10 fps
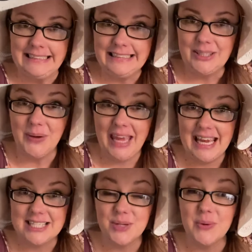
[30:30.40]
Okay,
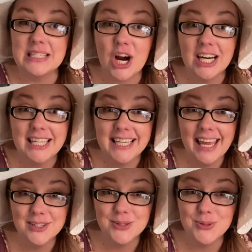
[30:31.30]
so he's already
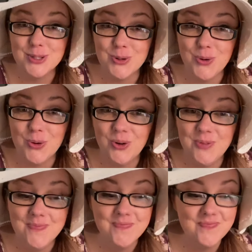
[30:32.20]
canceled
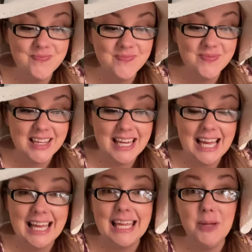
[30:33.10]
school.
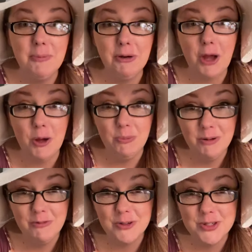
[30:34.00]
He put open
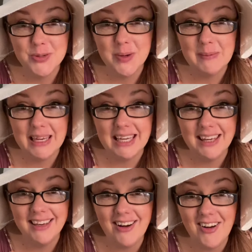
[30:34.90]
for
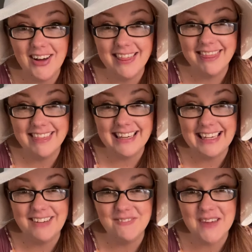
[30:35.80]
swimming on
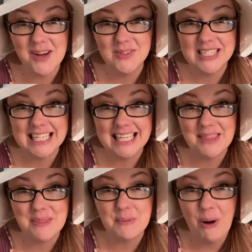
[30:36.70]
the fountain
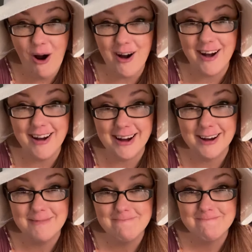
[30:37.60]
in the park.
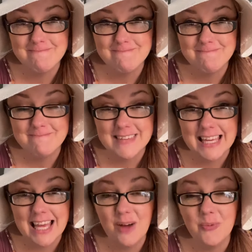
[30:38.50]

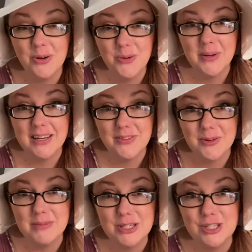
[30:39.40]
Wonder what other
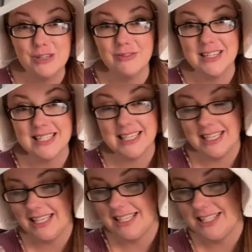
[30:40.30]
mischief he's going to
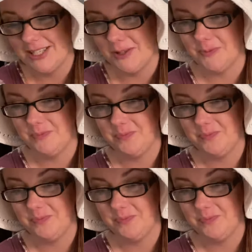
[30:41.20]
get into.